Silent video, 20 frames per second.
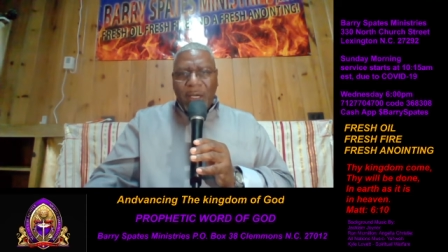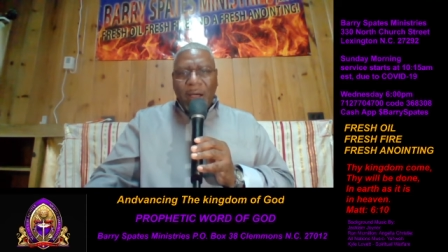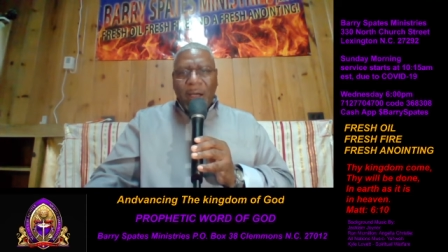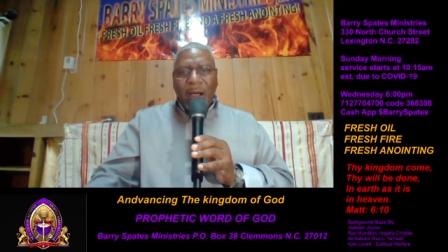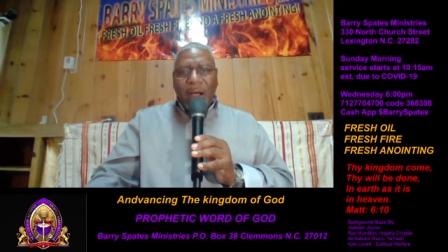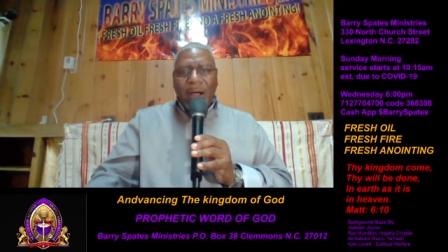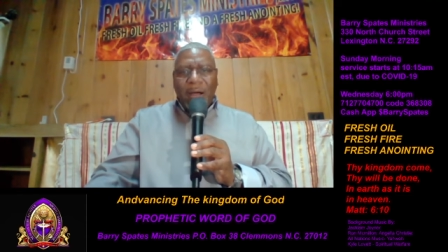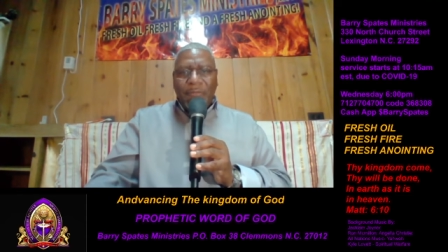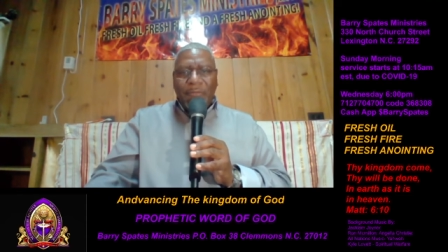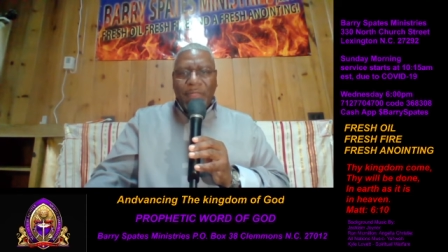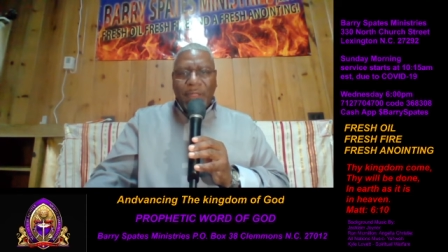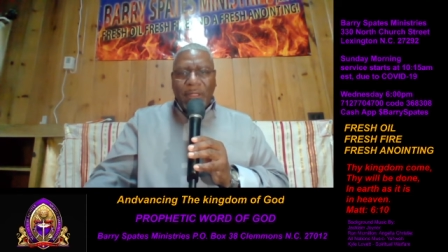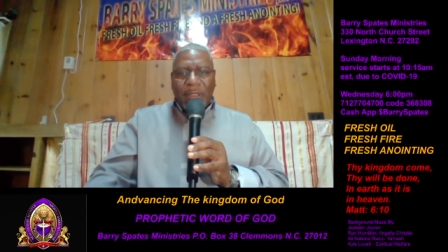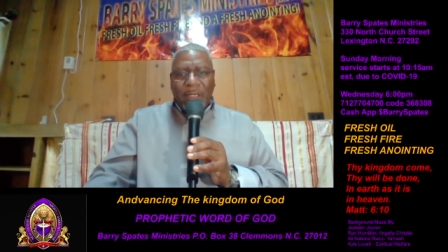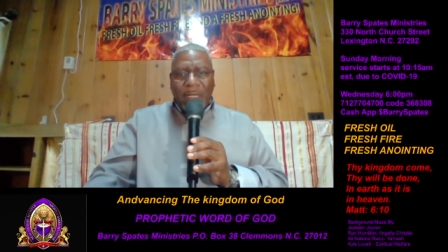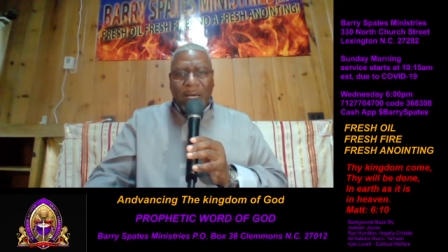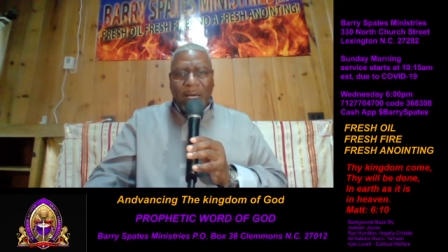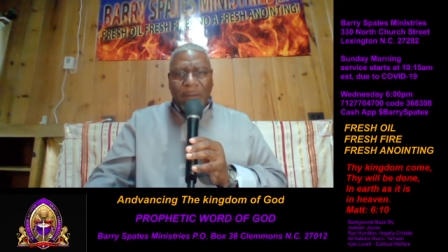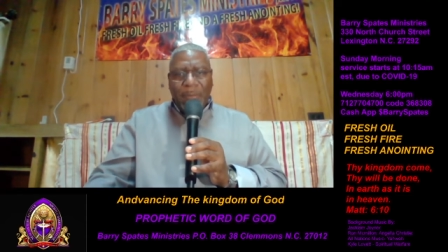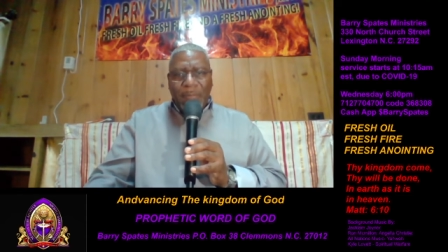of the
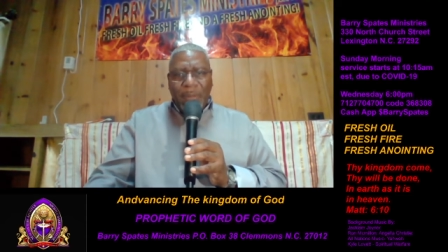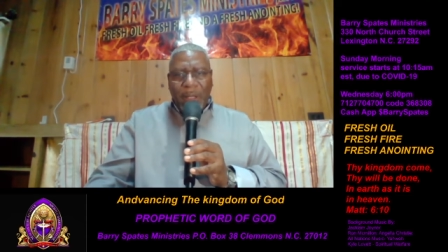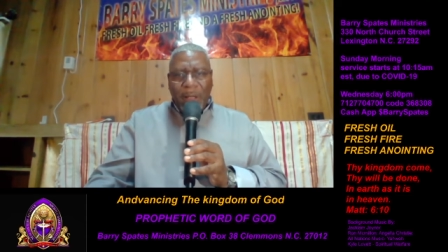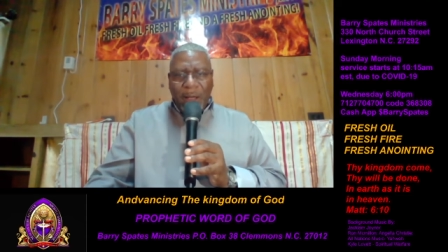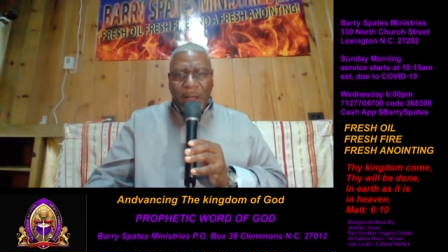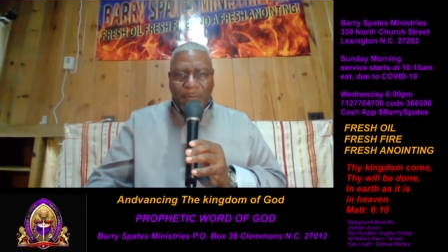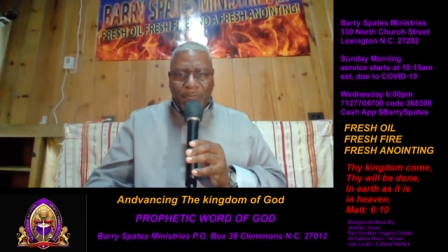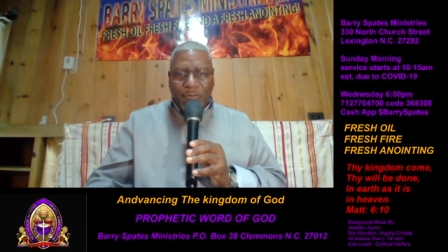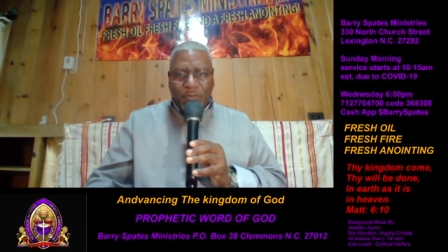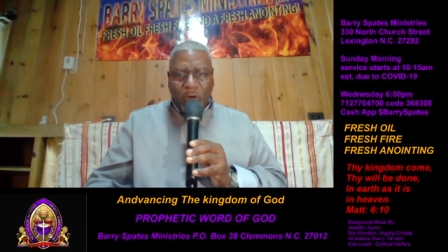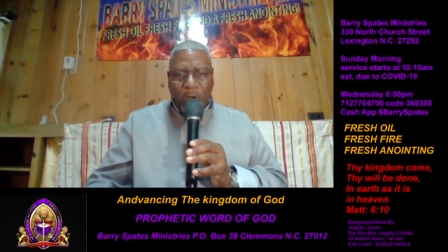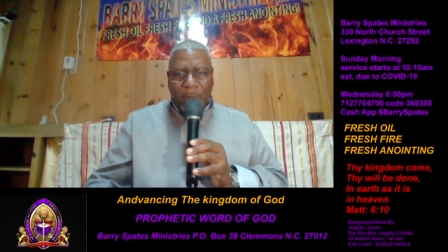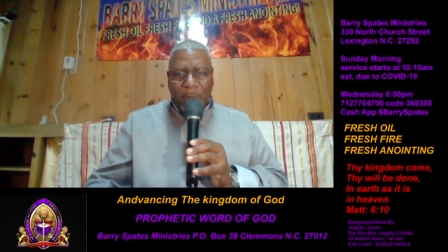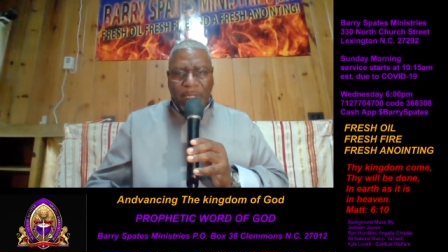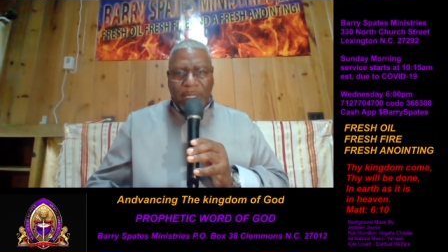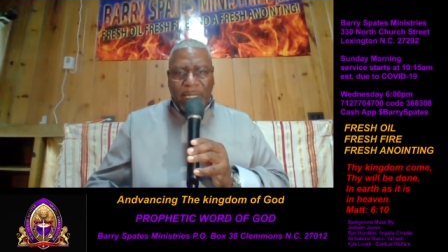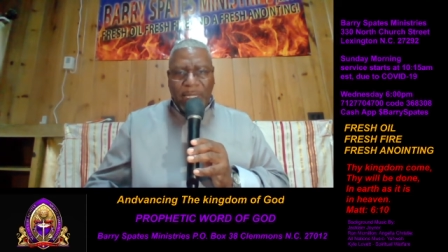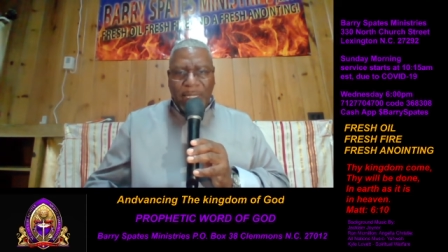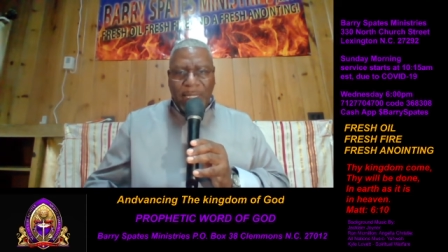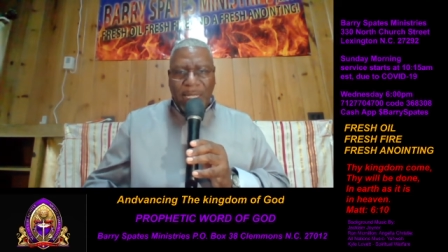cup of
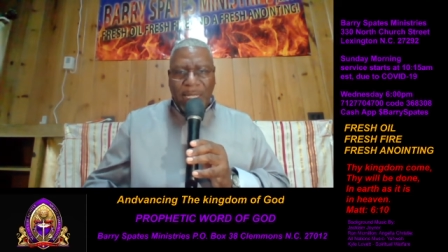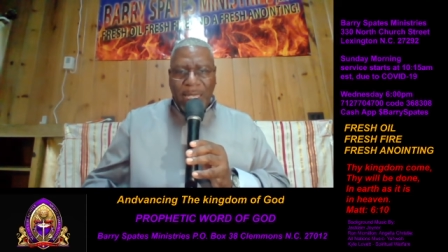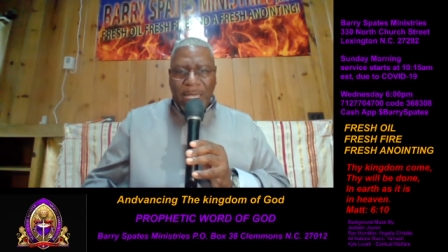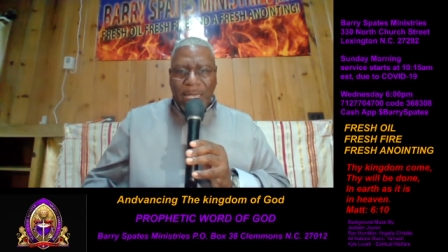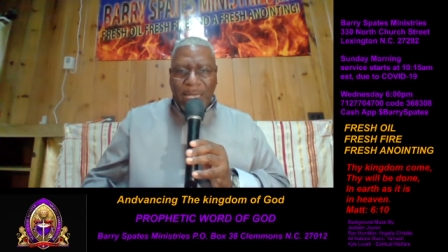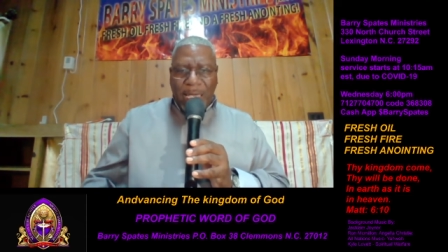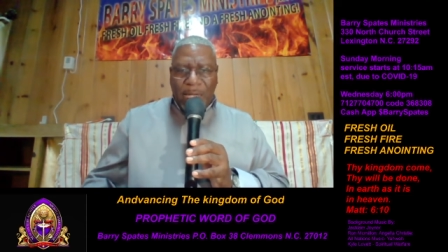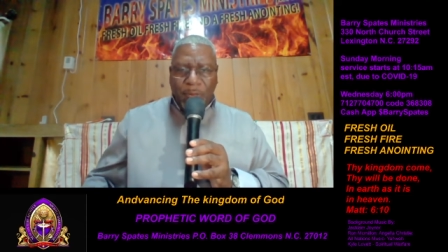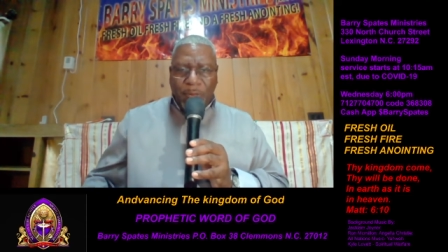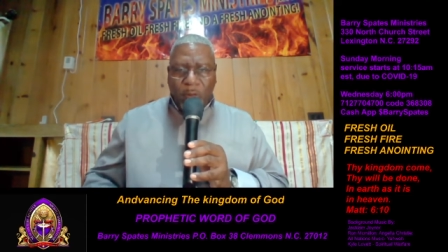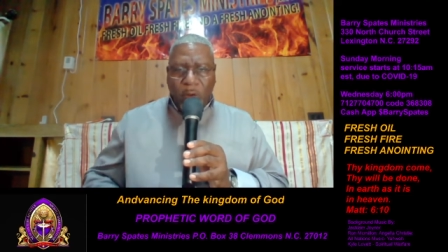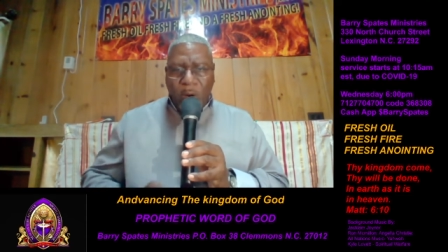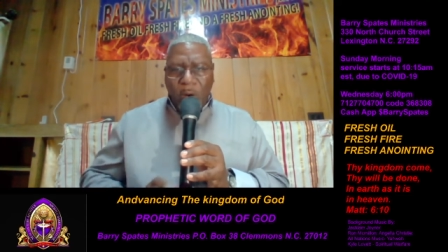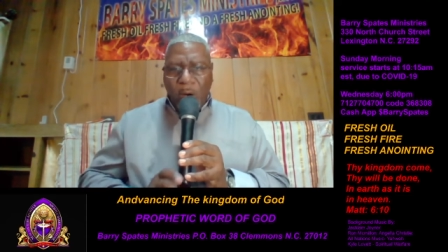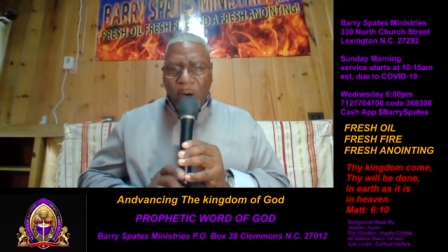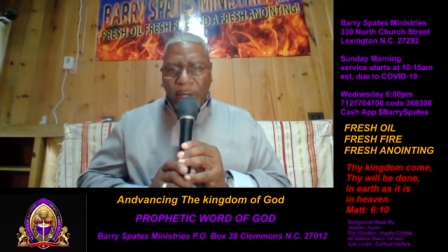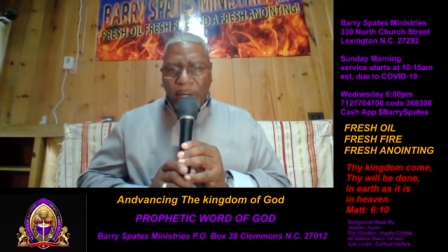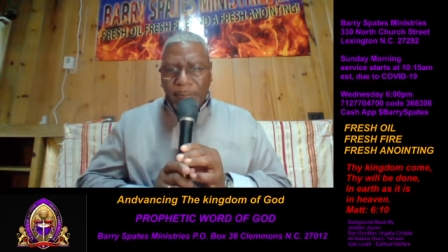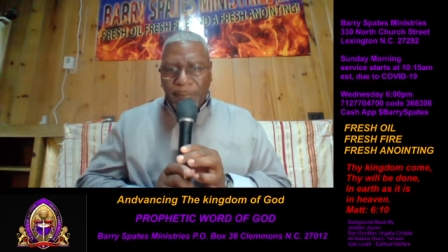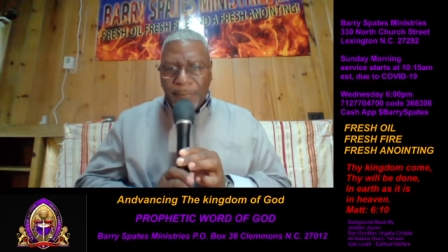trembling, and
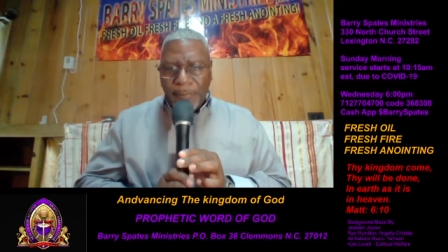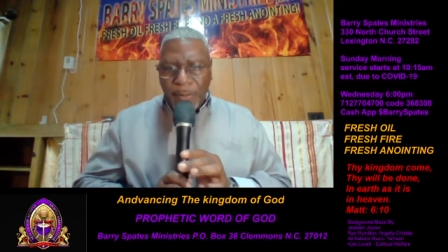worn